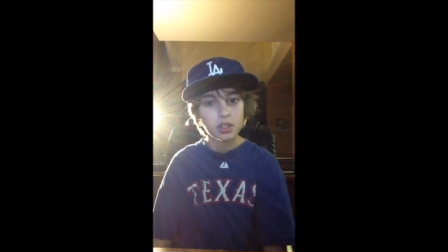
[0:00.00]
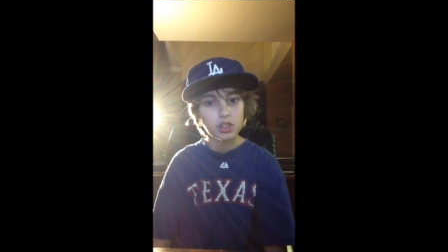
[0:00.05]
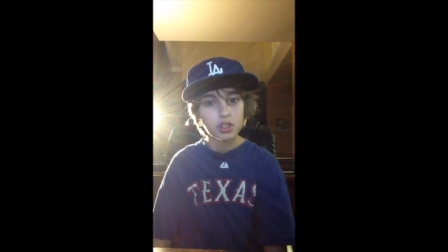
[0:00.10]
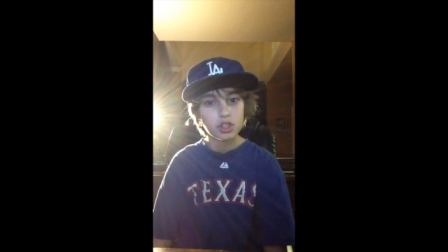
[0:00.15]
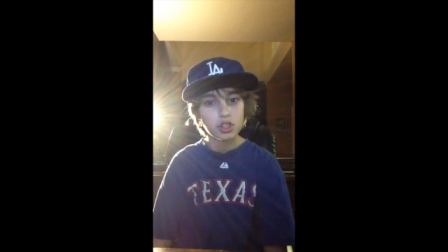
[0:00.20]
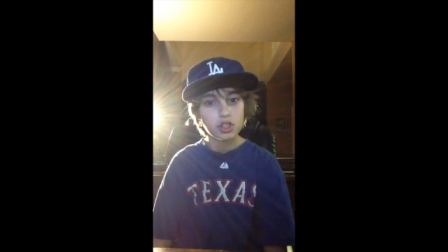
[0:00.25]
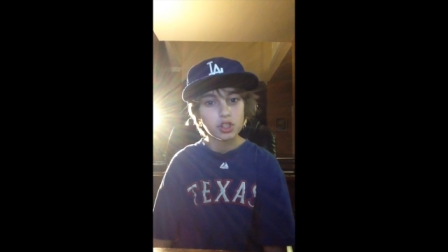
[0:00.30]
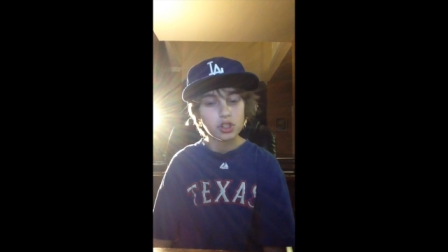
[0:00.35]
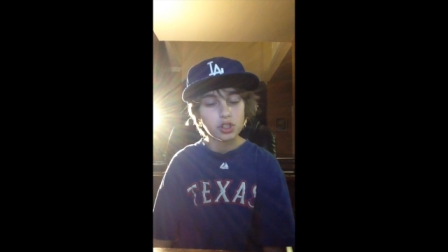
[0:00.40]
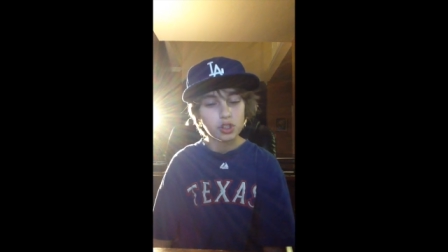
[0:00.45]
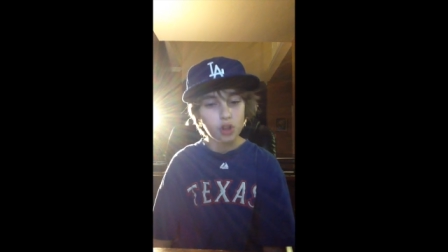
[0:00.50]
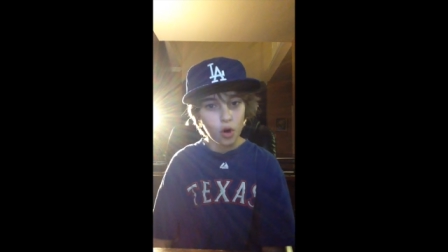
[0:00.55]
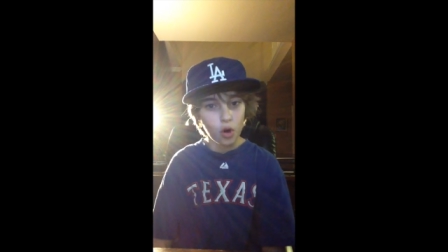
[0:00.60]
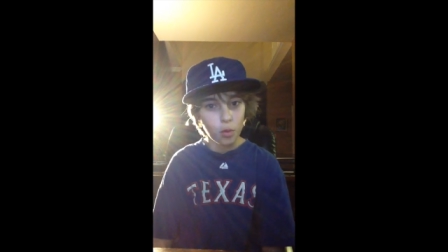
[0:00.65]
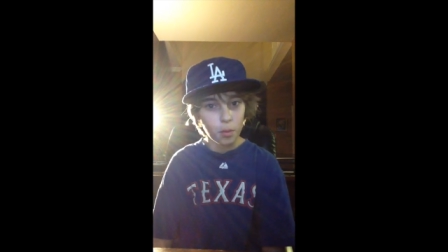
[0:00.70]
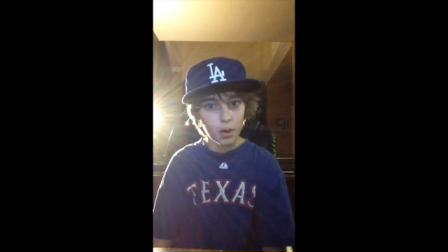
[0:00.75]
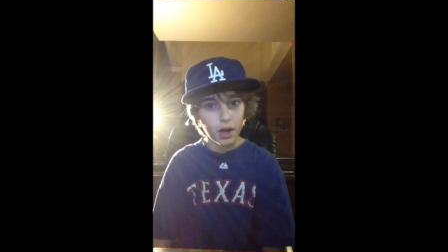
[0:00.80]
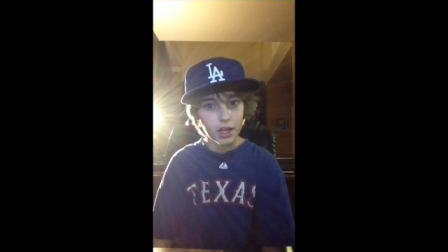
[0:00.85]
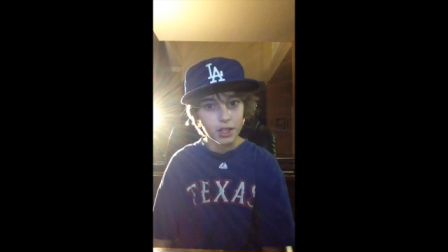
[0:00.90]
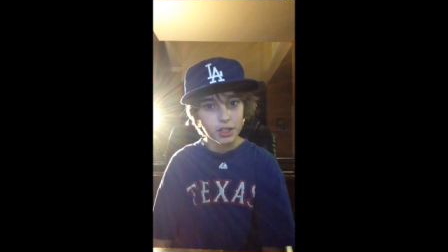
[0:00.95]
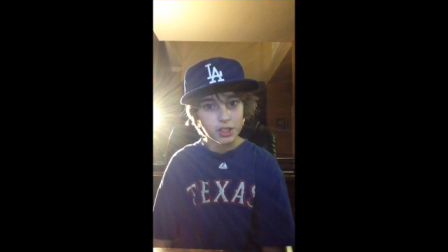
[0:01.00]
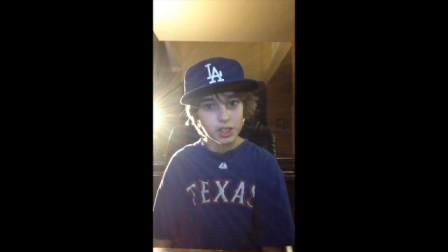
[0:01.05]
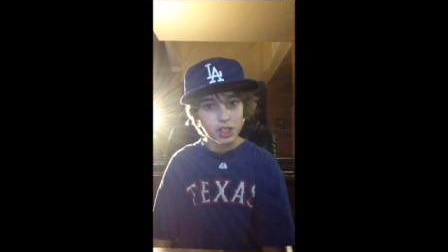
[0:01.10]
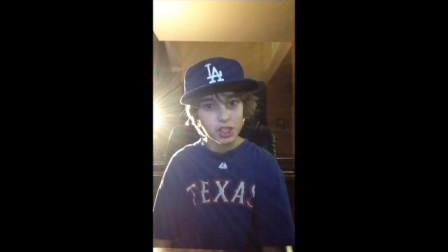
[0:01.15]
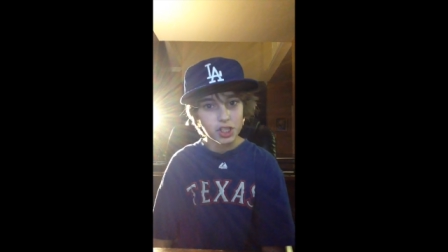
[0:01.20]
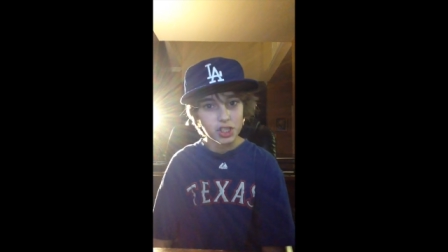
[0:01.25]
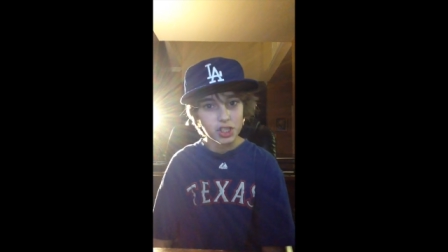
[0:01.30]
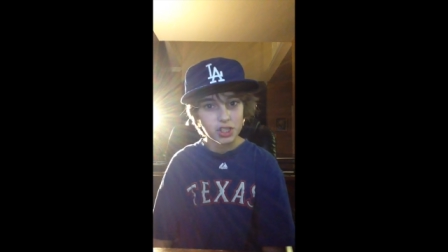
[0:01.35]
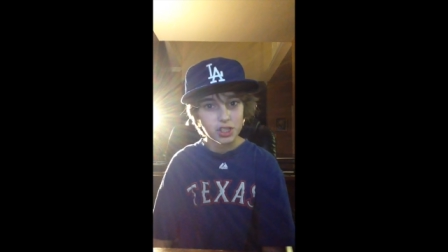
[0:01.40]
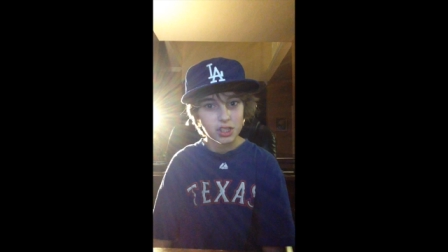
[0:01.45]
so
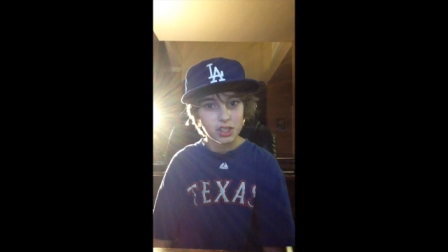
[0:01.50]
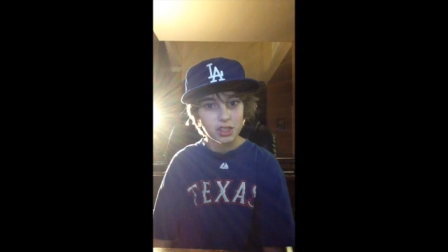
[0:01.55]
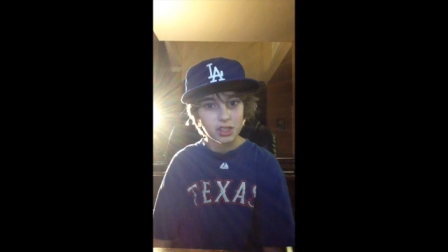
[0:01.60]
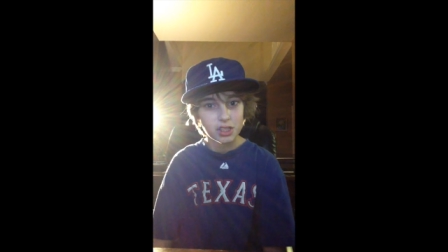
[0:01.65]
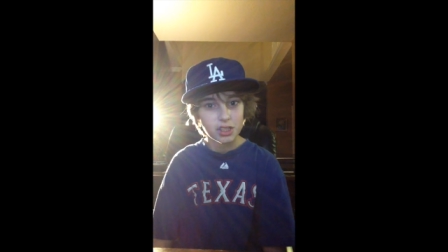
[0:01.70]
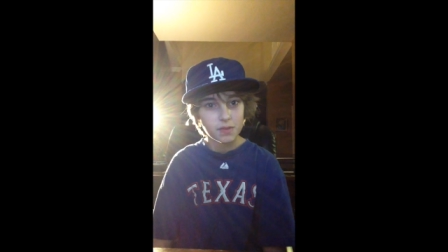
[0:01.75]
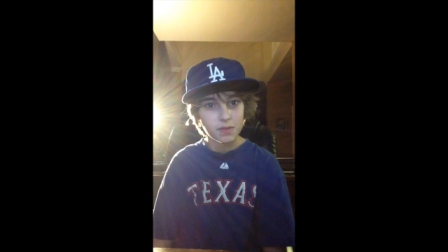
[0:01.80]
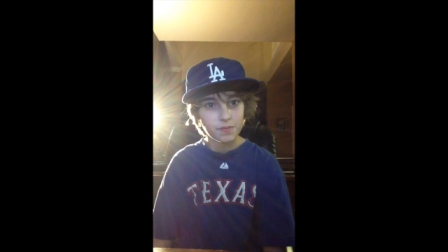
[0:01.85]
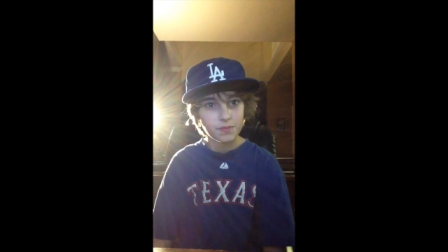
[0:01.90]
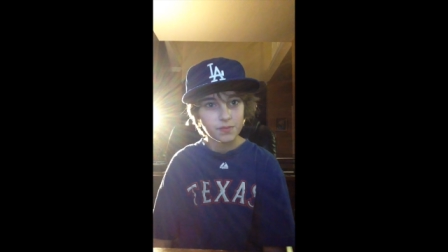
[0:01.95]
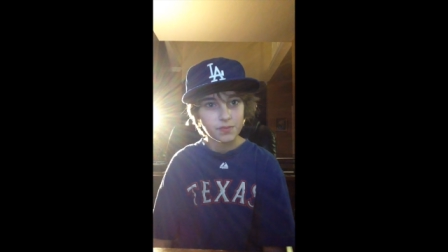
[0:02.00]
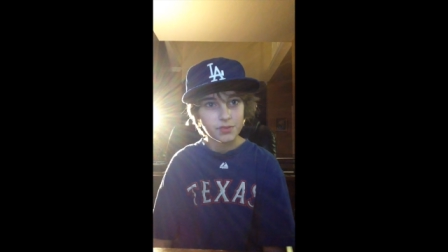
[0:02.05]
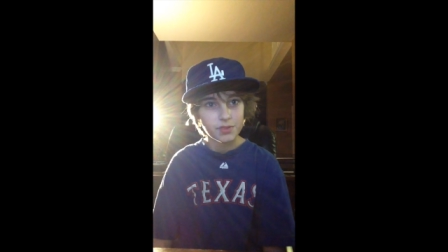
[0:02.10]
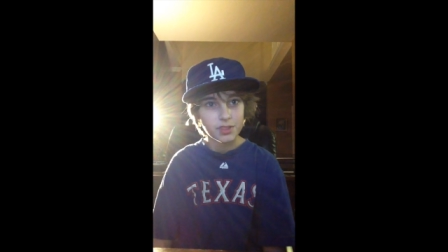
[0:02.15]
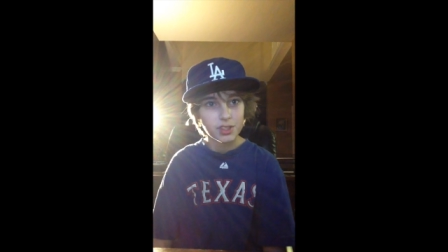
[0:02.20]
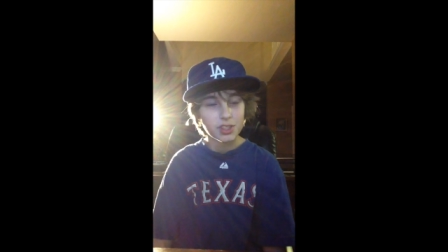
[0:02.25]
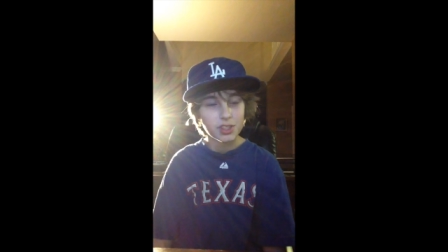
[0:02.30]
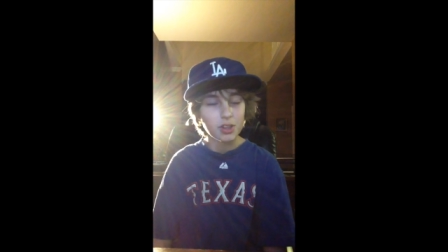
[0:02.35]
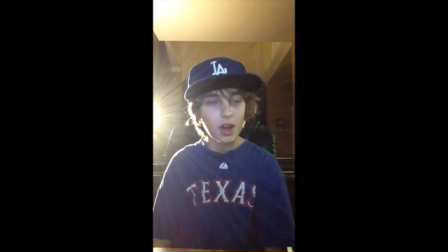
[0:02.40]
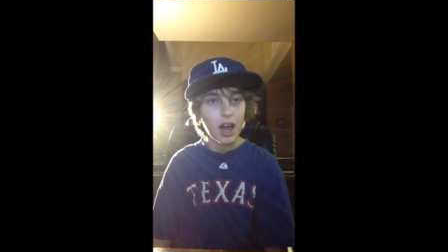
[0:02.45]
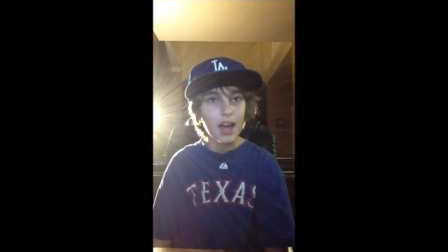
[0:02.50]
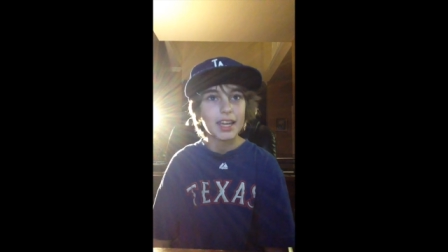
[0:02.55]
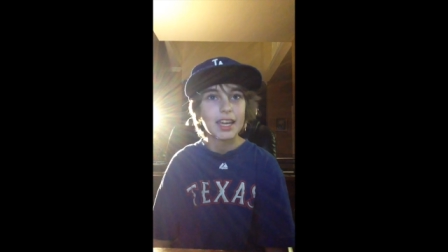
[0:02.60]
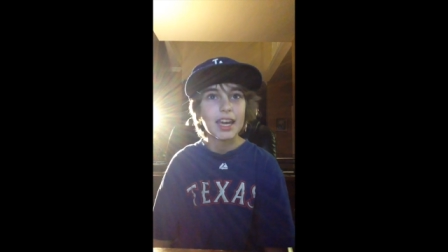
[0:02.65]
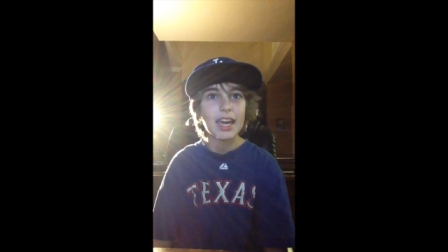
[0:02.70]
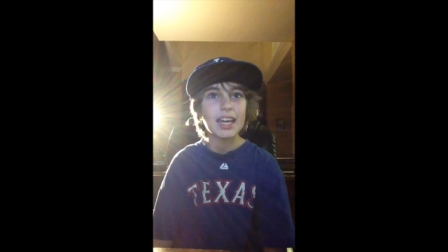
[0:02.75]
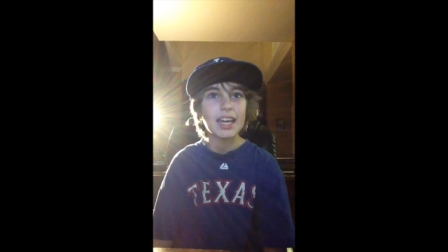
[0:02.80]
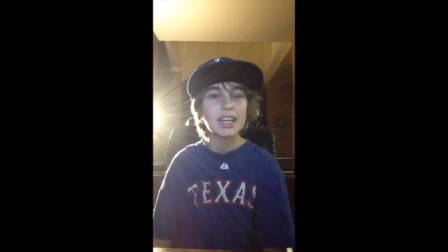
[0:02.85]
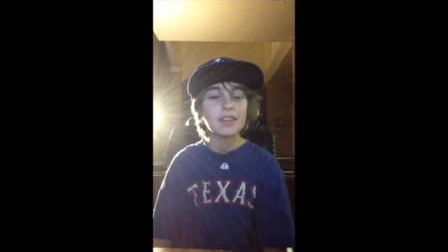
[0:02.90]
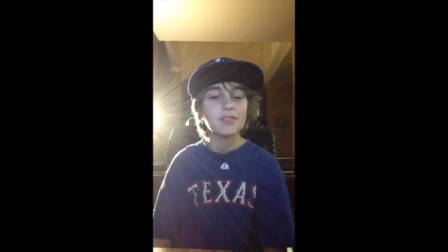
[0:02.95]
much. So I
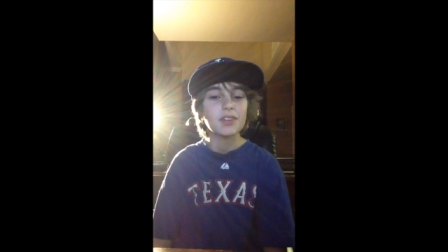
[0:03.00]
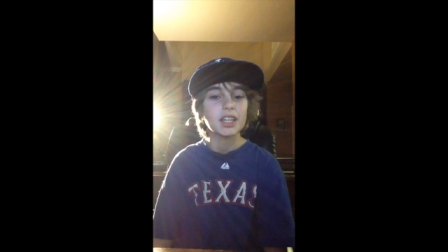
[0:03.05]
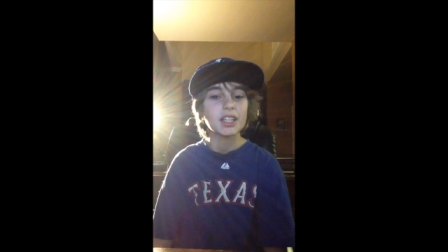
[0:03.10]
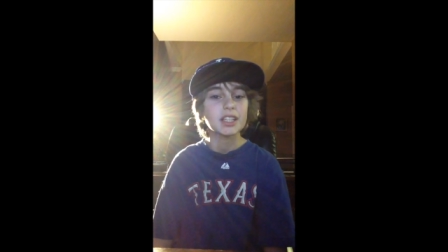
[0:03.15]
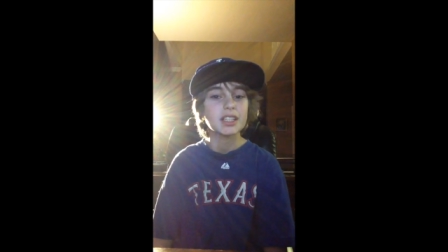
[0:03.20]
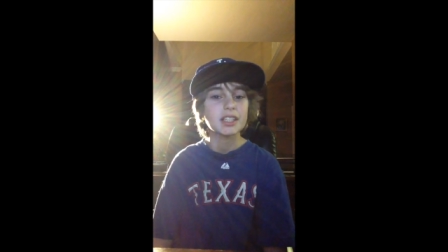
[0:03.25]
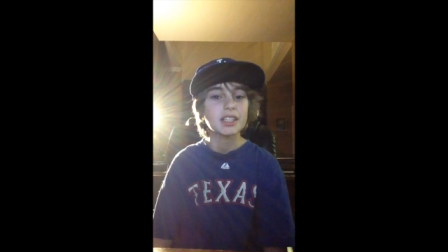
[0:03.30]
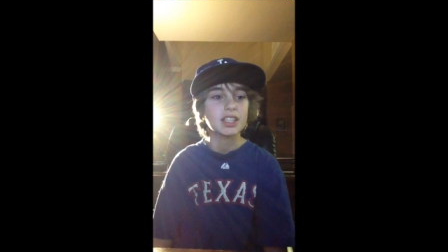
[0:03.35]
can't even